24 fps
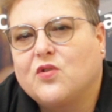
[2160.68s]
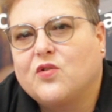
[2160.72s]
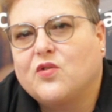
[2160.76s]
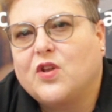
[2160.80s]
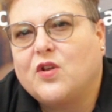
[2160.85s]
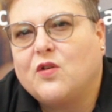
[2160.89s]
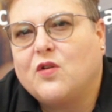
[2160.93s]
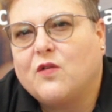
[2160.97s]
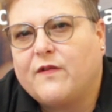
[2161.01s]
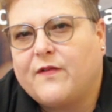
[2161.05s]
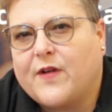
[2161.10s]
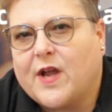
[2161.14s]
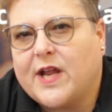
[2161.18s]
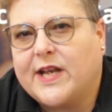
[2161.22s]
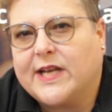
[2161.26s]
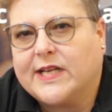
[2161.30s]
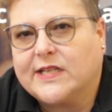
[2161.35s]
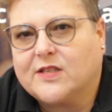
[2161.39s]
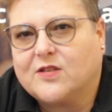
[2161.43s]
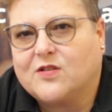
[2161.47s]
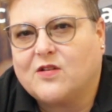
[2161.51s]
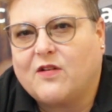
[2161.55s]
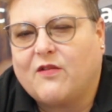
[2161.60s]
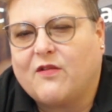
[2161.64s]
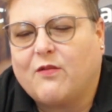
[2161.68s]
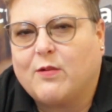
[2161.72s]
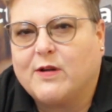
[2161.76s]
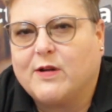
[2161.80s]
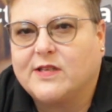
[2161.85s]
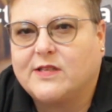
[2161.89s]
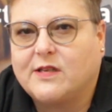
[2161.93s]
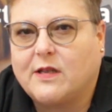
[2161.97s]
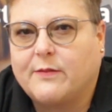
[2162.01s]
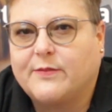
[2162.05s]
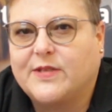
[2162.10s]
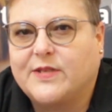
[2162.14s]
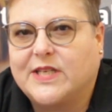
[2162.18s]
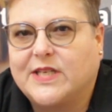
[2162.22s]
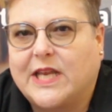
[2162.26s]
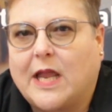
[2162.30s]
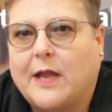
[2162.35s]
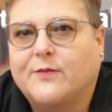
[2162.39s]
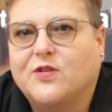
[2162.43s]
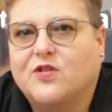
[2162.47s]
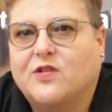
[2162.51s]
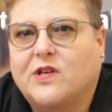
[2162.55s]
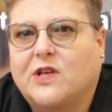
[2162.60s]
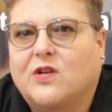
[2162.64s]
that your finance software is up to
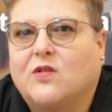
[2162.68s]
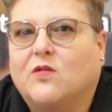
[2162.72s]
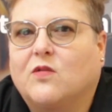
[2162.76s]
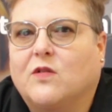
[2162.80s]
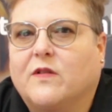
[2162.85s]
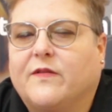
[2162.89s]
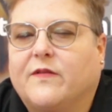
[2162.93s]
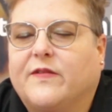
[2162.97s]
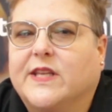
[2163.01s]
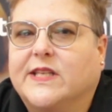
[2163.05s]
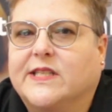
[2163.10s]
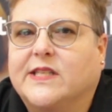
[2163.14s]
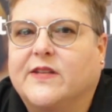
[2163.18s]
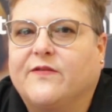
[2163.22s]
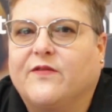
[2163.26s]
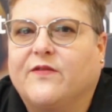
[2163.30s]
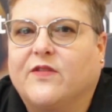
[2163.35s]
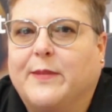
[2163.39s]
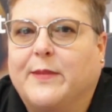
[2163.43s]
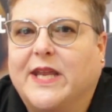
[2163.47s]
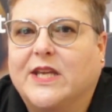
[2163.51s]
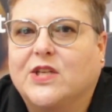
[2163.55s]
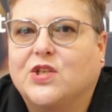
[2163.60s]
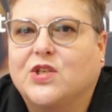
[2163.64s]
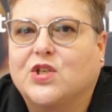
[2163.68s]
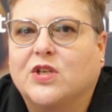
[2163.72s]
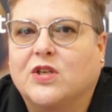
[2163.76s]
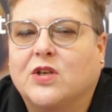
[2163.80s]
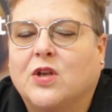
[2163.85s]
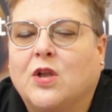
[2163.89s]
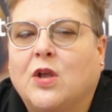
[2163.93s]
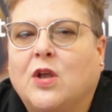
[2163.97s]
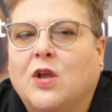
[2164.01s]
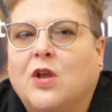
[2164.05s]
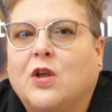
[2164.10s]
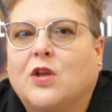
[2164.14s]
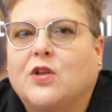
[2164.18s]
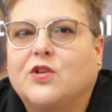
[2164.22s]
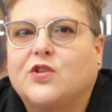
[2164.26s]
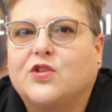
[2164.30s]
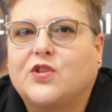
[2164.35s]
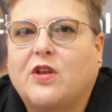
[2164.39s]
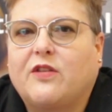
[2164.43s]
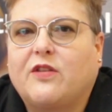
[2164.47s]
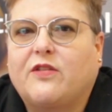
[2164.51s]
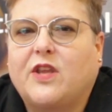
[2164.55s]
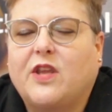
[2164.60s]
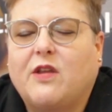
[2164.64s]
capturing all of this information
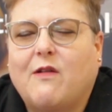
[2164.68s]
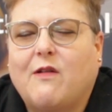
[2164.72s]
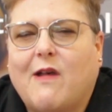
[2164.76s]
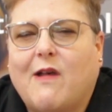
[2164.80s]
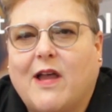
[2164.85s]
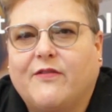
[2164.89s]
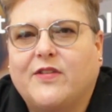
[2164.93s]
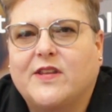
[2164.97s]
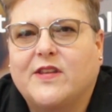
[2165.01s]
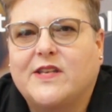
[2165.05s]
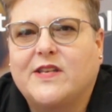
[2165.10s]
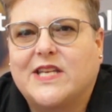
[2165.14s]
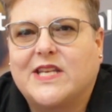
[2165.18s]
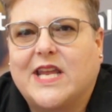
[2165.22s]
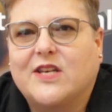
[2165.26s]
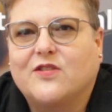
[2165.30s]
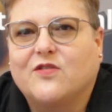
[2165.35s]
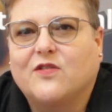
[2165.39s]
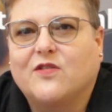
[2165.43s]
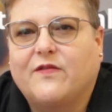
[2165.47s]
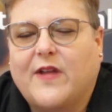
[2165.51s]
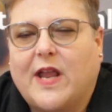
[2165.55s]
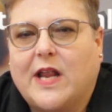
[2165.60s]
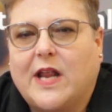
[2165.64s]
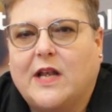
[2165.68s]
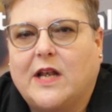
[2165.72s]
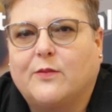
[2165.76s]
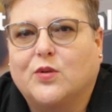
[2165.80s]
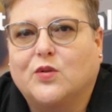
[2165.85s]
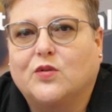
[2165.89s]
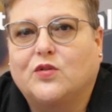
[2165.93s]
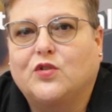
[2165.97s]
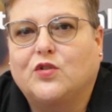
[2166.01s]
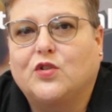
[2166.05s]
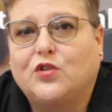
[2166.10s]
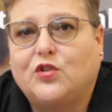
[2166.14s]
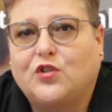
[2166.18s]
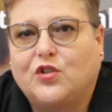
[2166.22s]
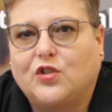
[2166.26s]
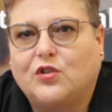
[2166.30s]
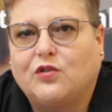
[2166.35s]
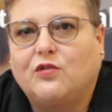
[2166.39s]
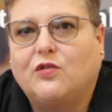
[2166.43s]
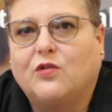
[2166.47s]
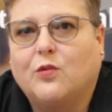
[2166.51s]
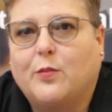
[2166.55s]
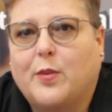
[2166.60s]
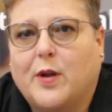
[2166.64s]
so that you have the data available to do
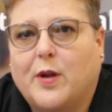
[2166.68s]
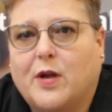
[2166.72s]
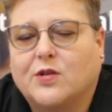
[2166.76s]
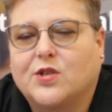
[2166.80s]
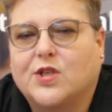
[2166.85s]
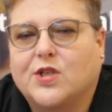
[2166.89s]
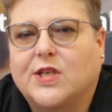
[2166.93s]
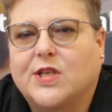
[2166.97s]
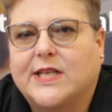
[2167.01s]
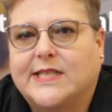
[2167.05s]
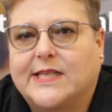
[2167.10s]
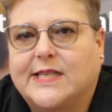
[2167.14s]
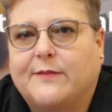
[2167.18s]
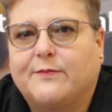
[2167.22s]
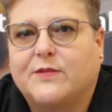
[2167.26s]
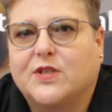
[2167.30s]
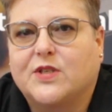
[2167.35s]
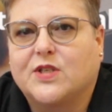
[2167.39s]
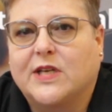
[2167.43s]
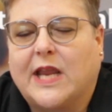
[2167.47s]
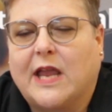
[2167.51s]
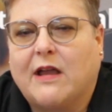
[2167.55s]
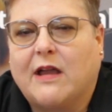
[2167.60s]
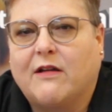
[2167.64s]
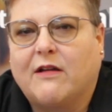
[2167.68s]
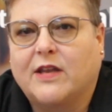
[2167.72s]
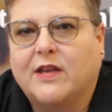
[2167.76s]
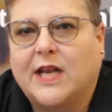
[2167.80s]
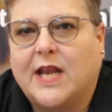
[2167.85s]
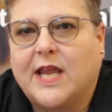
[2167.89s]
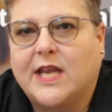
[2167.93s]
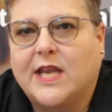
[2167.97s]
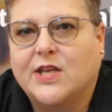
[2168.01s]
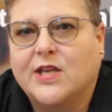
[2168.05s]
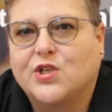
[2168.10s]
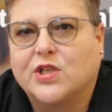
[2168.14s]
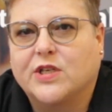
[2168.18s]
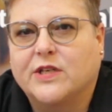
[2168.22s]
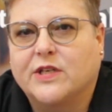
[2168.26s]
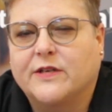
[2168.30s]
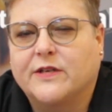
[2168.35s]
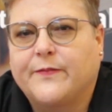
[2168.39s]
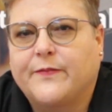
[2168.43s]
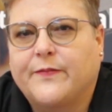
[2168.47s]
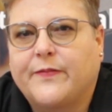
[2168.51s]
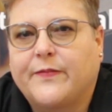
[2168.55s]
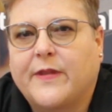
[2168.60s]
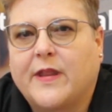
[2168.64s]
your partial exemption calculation.
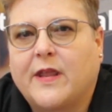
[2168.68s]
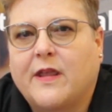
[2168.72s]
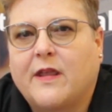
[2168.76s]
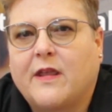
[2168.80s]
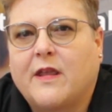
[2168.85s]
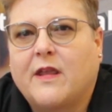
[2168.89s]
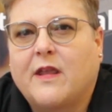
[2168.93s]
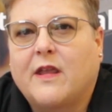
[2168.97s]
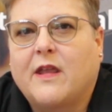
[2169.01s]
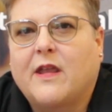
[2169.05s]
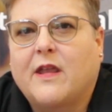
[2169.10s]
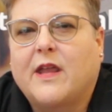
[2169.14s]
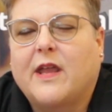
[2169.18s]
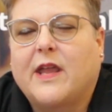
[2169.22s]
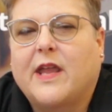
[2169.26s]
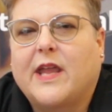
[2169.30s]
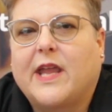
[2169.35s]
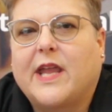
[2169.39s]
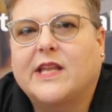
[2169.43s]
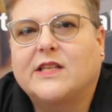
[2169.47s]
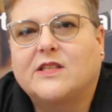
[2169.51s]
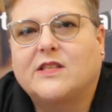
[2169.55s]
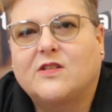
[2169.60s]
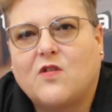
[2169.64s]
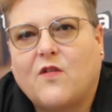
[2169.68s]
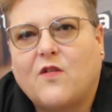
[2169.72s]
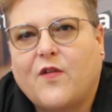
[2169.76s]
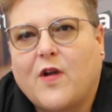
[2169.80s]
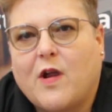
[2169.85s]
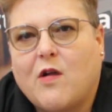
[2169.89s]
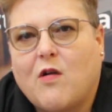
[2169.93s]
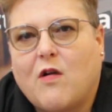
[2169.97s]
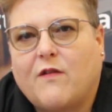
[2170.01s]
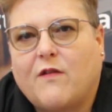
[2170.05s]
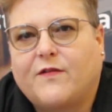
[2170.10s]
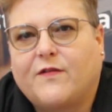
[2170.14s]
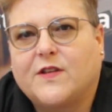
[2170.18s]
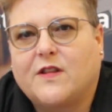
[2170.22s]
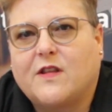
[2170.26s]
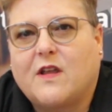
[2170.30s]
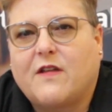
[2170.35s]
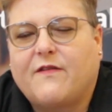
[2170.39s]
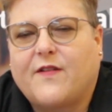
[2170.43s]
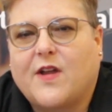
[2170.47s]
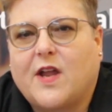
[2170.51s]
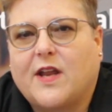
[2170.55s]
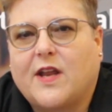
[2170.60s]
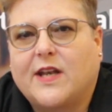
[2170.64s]
It's not very often that a
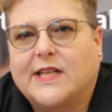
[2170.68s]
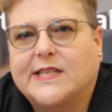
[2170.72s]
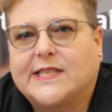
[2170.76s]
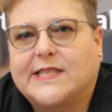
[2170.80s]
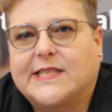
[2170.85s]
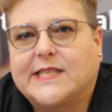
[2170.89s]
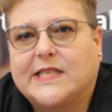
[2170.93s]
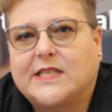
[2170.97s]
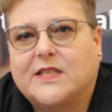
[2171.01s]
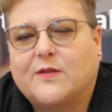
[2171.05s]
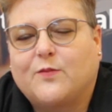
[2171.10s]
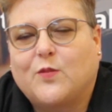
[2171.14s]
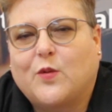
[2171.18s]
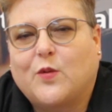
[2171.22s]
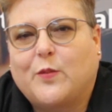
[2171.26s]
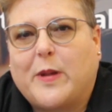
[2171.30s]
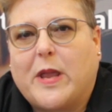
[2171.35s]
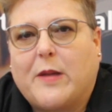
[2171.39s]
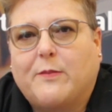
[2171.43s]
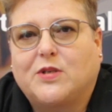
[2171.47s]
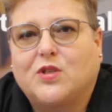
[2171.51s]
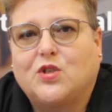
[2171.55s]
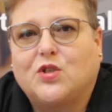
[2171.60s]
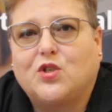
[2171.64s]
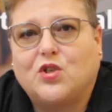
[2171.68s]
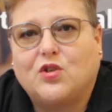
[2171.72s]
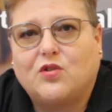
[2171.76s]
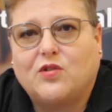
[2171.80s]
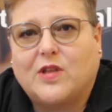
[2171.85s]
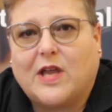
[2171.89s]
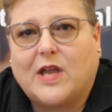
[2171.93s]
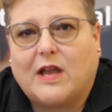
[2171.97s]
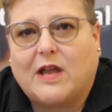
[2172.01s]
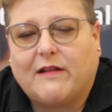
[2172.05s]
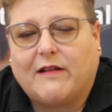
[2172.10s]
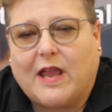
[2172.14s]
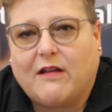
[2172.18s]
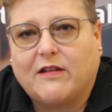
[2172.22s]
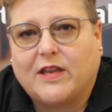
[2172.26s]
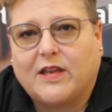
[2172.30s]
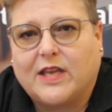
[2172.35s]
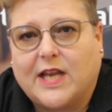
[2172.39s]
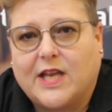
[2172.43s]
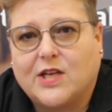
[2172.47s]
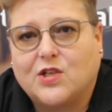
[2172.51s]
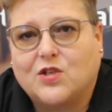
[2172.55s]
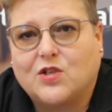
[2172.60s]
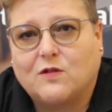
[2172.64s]
finance system will be able to do that
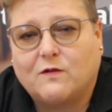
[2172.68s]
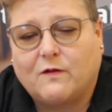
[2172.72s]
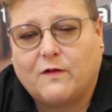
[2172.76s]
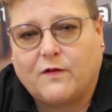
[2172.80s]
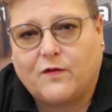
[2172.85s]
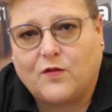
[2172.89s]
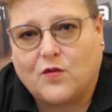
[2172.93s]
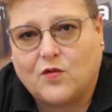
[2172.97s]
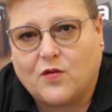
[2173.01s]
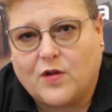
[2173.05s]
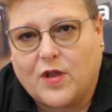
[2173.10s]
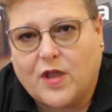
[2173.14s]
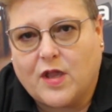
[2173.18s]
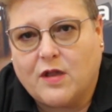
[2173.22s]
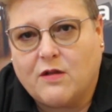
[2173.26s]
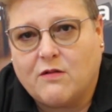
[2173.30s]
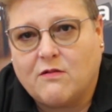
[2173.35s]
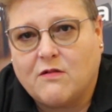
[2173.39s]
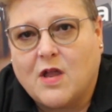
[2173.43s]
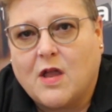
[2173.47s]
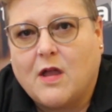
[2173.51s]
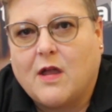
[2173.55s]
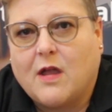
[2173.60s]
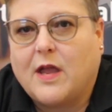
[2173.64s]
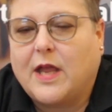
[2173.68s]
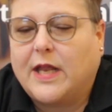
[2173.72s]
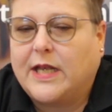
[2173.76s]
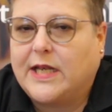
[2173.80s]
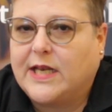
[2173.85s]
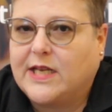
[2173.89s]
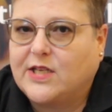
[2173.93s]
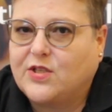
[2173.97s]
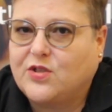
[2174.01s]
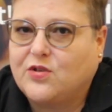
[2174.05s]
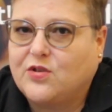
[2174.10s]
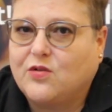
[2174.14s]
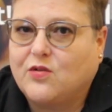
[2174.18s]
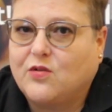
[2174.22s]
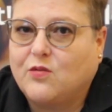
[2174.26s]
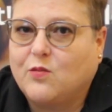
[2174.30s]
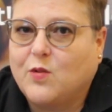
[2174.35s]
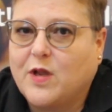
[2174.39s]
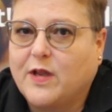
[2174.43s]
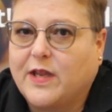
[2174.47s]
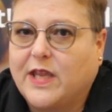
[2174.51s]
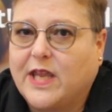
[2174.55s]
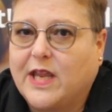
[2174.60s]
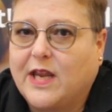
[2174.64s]
calculation for you unless you're
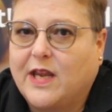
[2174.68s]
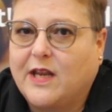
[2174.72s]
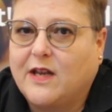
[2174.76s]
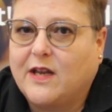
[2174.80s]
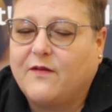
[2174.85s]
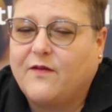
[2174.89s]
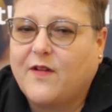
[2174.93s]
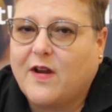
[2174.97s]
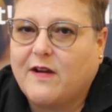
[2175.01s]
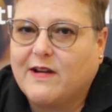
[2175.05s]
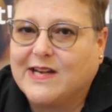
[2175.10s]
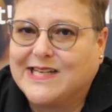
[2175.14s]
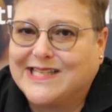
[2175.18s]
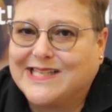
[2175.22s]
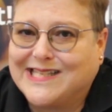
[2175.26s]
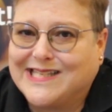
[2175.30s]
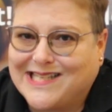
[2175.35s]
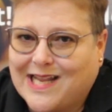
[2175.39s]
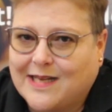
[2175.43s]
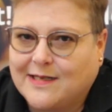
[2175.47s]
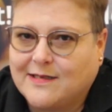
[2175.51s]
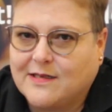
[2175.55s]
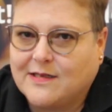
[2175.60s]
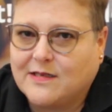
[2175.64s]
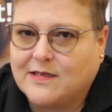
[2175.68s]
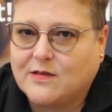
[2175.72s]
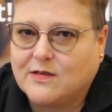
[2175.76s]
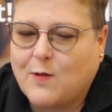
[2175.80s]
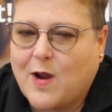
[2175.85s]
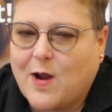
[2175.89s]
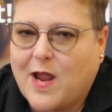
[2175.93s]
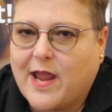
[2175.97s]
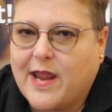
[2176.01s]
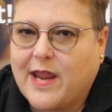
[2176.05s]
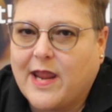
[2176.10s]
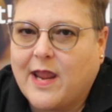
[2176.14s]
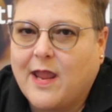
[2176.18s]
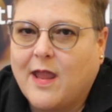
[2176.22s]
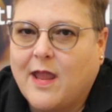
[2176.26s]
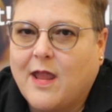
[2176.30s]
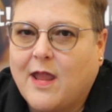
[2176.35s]
working in a very standard way.